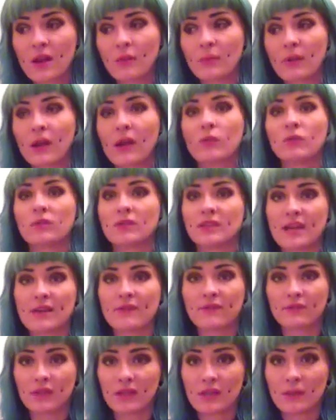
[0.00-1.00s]
but I will
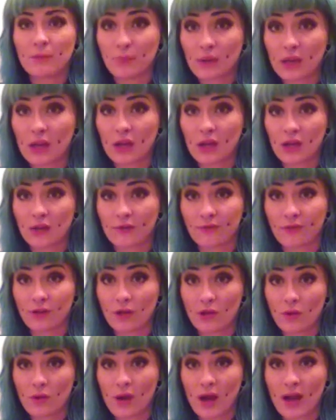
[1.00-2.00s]
definitely be here for
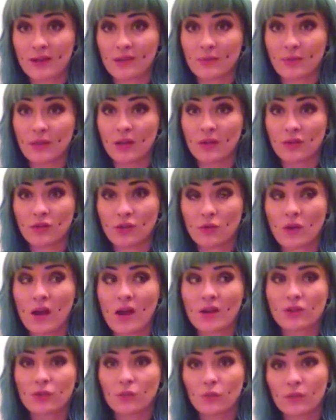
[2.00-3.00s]
you guys because you
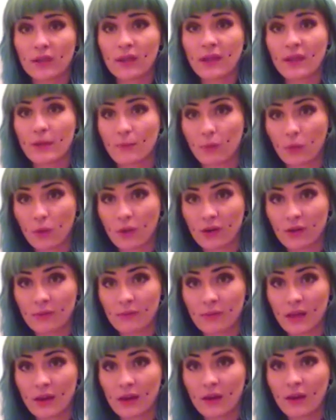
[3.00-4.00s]
guys are really important to
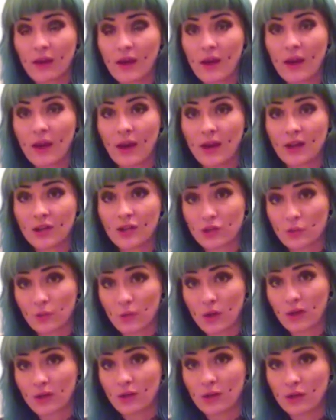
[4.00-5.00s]
me, and I just
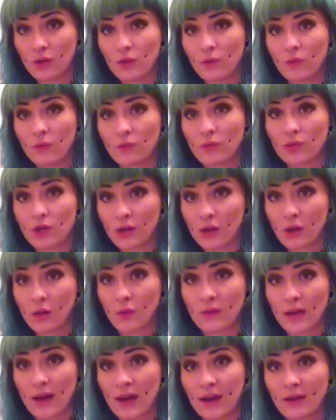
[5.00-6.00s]
want you to know
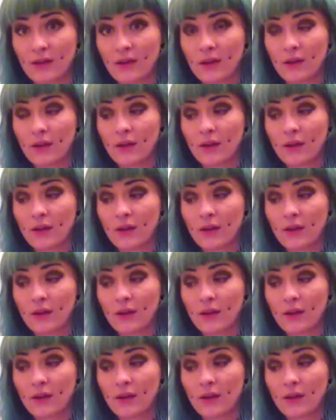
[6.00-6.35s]
that.